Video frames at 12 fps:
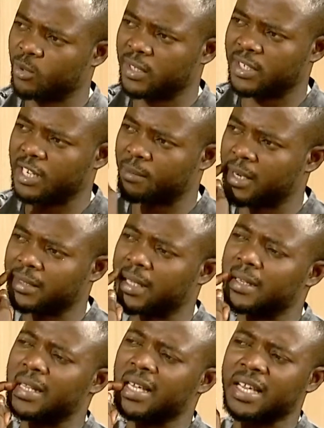in their mouth
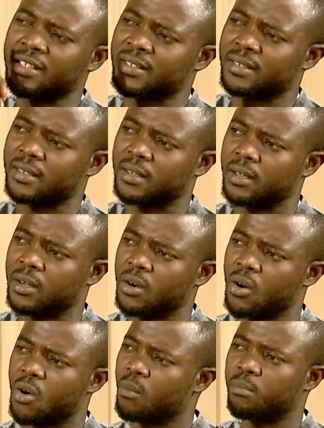and they get
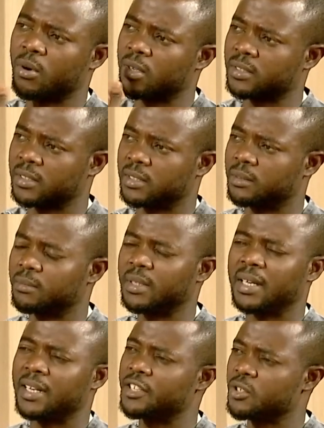
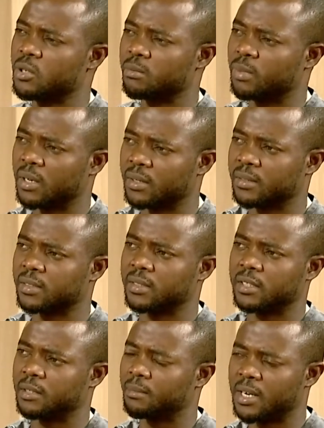electrical burns in
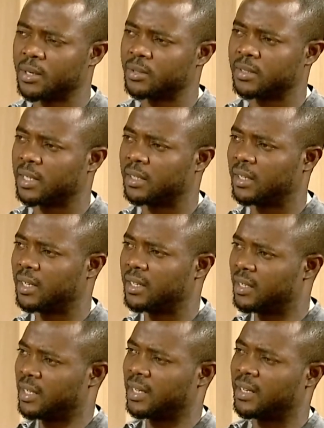their mouth and then
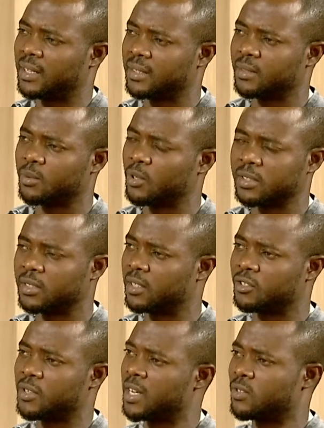in their hands, because they
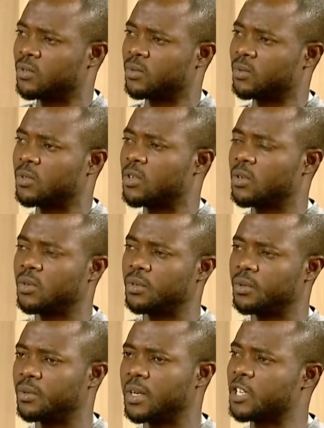try to
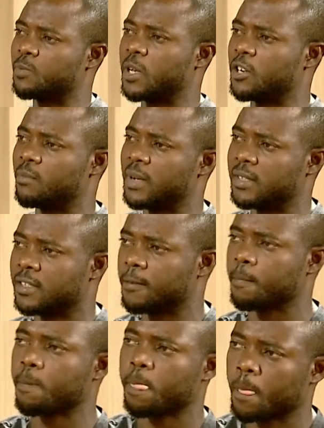experiment. I see a lot
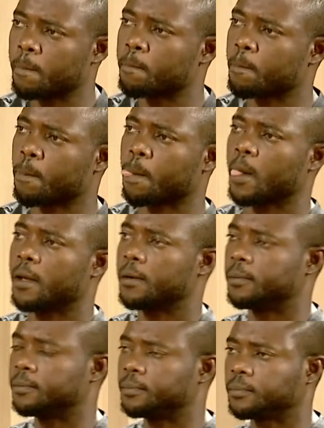of that, especially
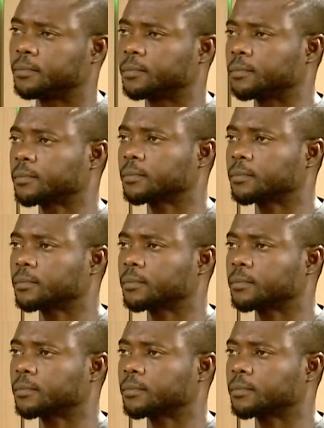when they see those